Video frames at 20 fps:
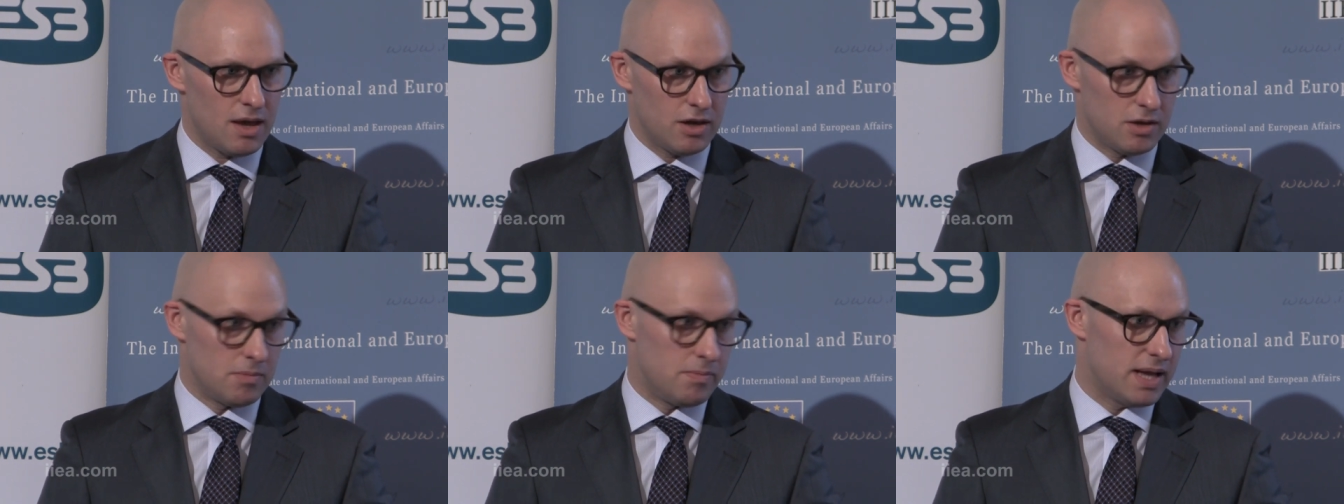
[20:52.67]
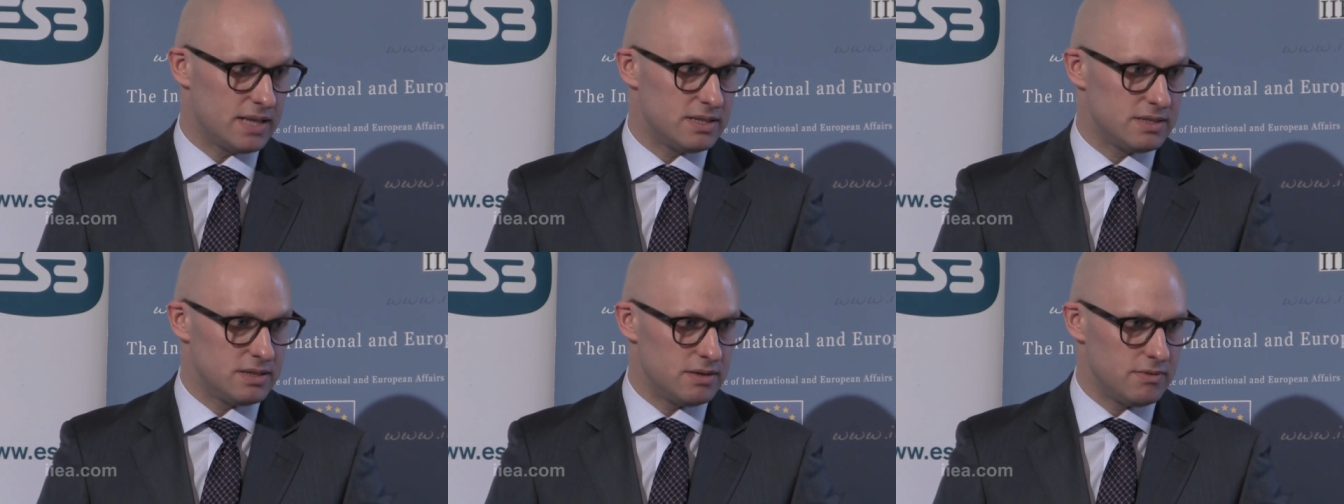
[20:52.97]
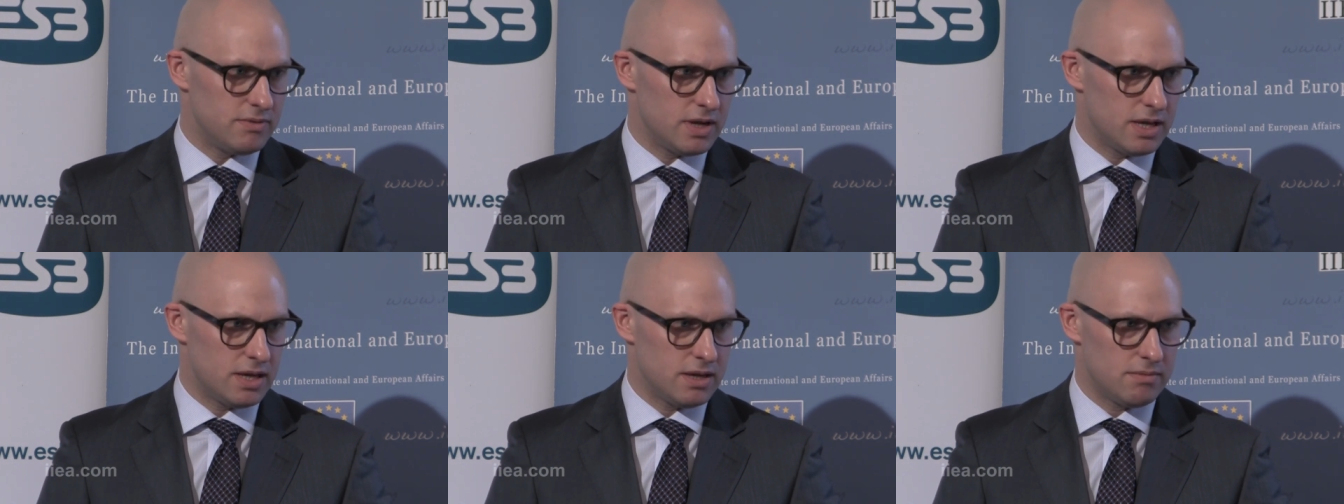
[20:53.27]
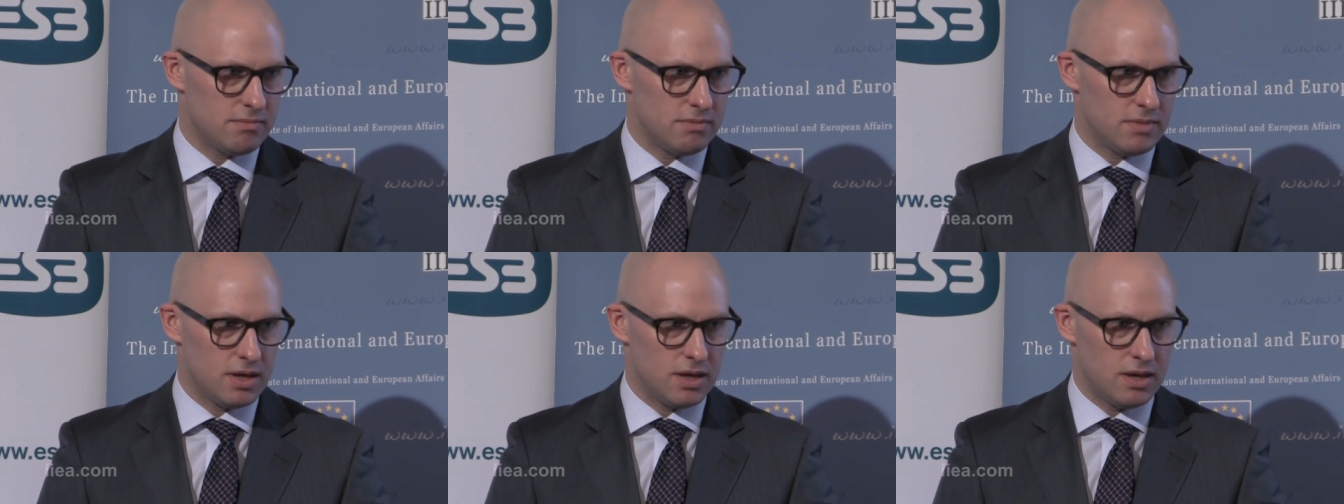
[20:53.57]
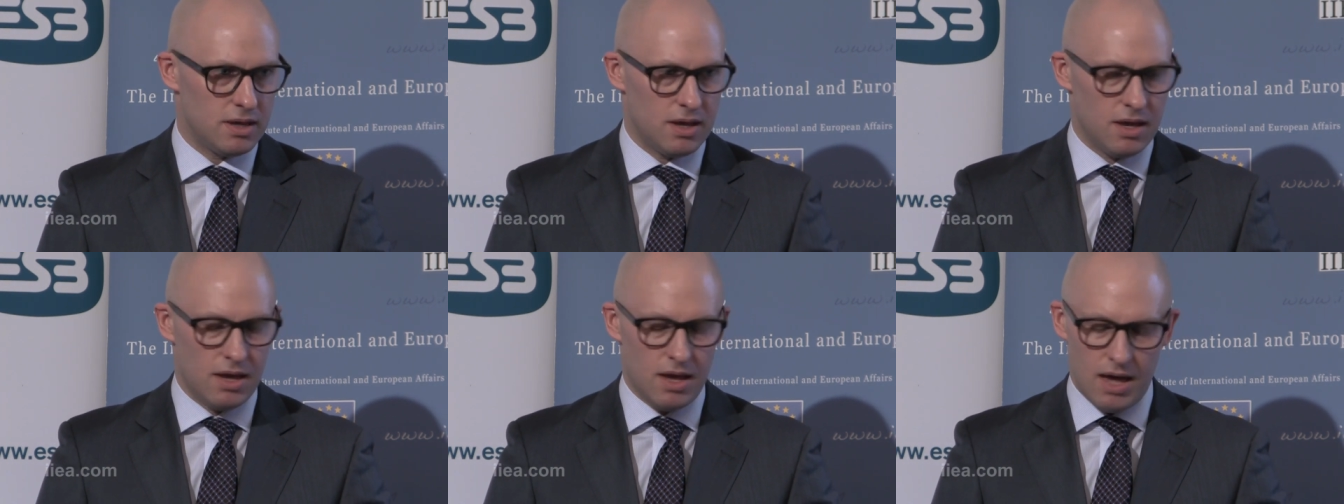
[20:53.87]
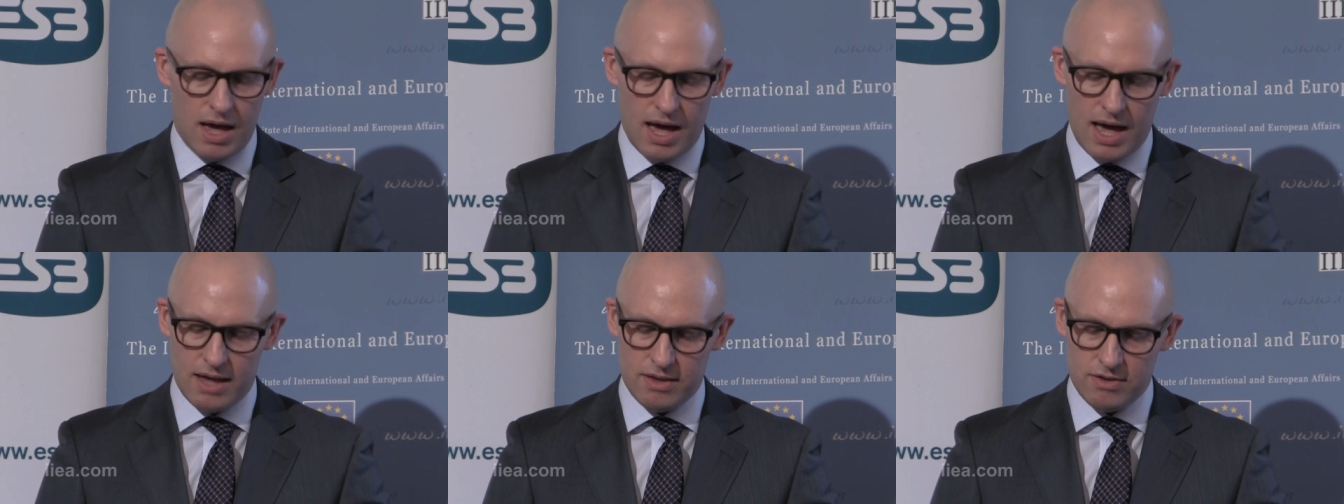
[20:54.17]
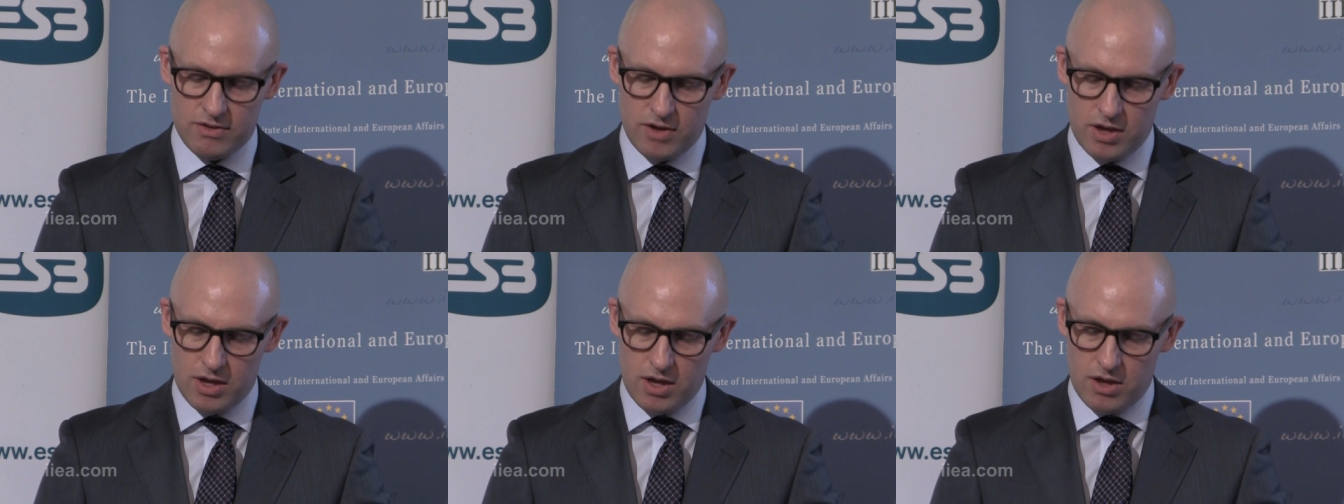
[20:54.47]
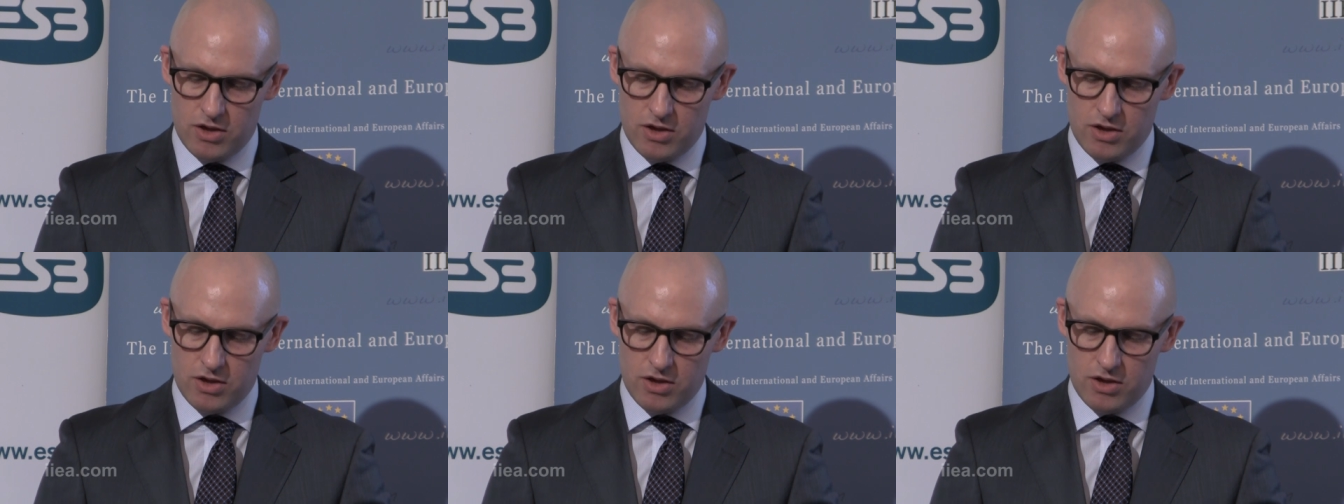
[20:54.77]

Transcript: competitively. And